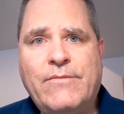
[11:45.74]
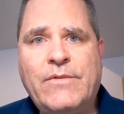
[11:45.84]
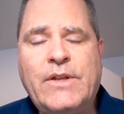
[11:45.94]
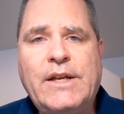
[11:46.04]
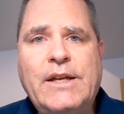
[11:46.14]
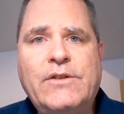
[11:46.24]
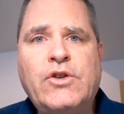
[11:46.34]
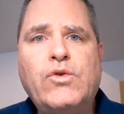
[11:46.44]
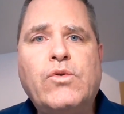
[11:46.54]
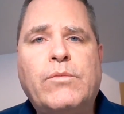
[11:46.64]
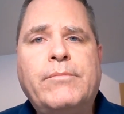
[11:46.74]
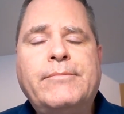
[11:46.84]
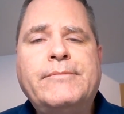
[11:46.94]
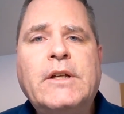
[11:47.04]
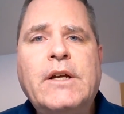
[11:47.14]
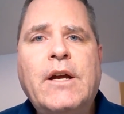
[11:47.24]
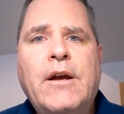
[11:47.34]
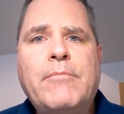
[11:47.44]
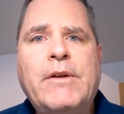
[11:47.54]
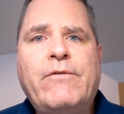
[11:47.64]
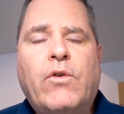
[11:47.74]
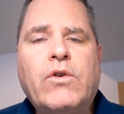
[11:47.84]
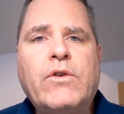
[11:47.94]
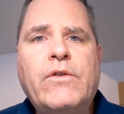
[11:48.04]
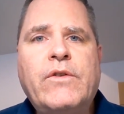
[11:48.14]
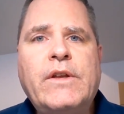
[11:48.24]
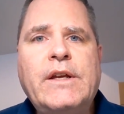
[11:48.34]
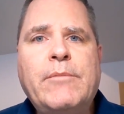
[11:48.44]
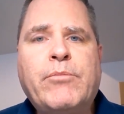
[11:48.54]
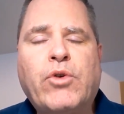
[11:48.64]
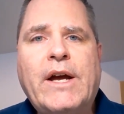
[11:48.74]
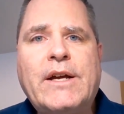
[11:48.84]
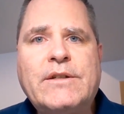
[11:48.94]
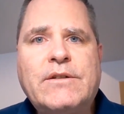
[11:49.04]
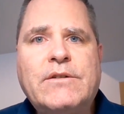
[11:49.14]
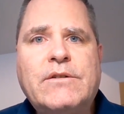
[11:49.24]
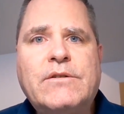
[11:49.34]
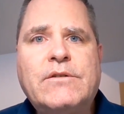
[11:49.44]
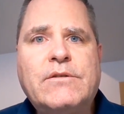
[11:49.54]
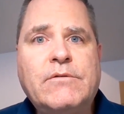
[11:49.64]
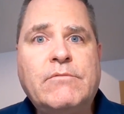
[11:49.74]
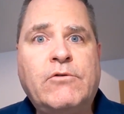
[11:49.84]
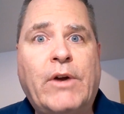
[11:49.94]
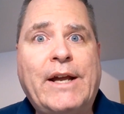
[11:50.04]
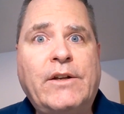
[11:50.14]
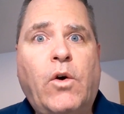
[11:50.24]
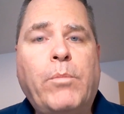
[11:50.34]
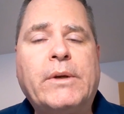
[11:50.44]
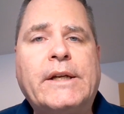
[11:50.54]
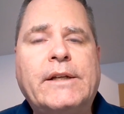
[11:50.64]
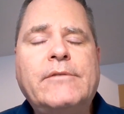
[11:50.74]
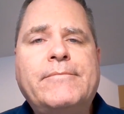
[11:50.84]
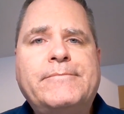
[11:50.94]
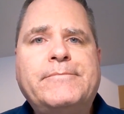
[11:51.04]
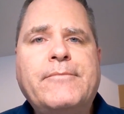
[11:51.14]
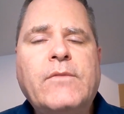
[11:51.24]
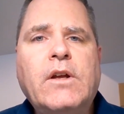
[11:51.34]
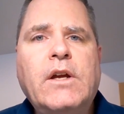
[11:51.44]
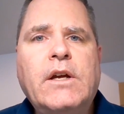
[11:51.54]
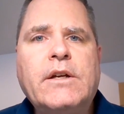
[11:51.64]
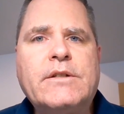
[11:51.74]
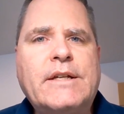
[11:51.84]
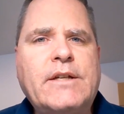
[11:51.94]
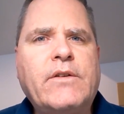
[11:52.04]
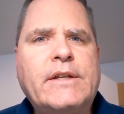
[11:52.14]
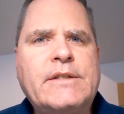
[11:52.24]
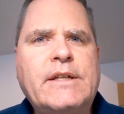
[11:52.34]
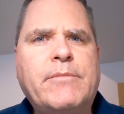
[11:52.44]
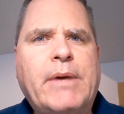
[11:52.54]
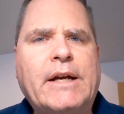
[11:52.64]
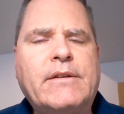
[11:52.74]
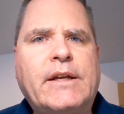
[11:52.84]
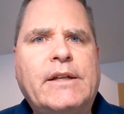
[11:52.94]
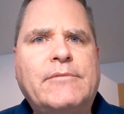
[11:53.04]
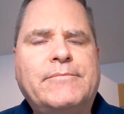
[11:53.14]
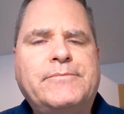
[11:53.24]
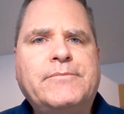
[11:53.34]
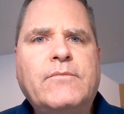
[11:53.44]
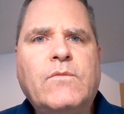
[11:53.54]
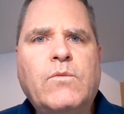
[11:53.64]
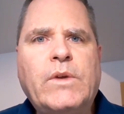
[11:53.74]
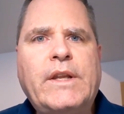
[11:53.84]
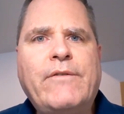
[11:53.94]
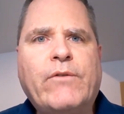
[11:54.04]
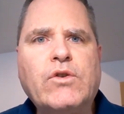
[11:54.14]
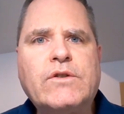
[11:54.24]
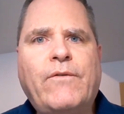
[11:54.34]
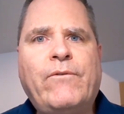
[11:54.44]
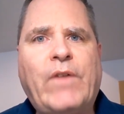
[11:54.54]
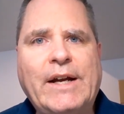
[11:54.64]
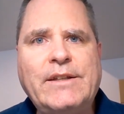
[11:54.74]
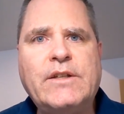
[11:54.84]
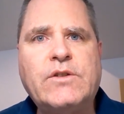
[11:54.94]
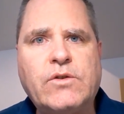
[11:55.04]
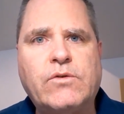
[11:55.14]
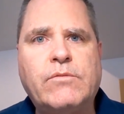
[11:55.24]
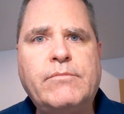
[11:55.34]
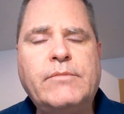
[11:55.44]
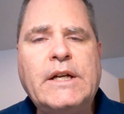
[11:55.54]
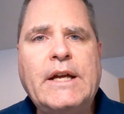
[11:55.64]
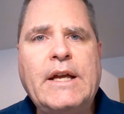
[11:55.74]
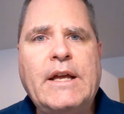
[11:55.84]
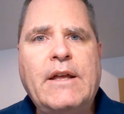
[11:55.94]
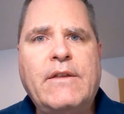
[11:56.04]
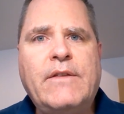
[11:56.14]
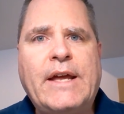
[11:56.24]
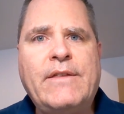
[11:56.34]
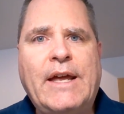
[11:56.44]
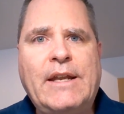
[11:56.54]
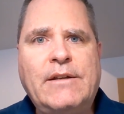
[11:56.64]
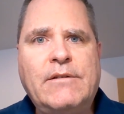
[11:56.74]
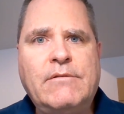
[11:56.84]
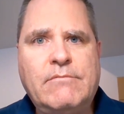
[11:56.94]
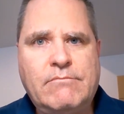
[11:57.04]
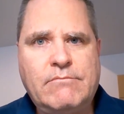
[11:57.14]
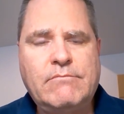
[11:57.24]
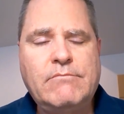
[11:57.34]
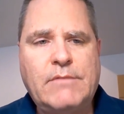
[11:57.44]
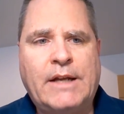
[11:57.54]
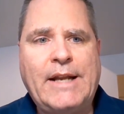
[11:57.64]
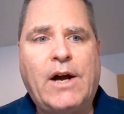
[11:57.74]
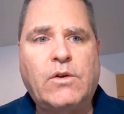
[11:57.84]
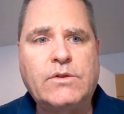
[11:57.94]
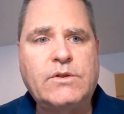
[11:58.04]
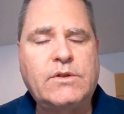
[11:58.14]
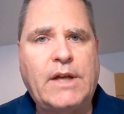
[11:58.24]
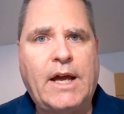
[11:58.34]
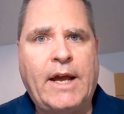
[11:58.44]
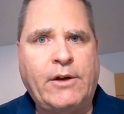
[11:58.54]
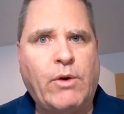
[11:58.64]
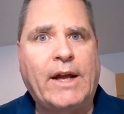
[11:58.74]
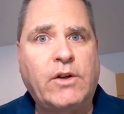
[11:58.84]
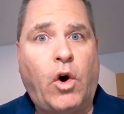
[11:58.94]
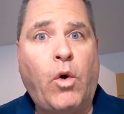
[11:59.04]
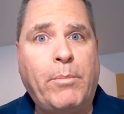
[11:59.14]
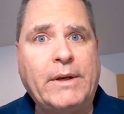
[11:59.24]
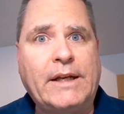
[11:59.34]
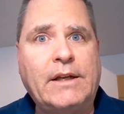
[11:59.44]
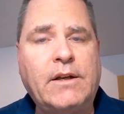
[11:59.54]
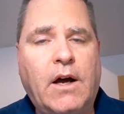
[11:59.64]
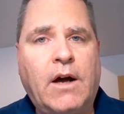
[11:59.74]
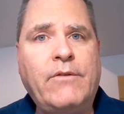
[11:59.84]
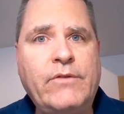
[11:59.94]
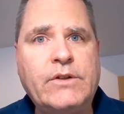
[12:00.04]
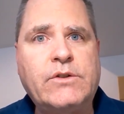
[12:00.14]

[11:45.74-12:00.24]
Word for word: the tomb before the press grand opening, because that's how they did it back then. When they first find the tomb, they then announce a grand opening of the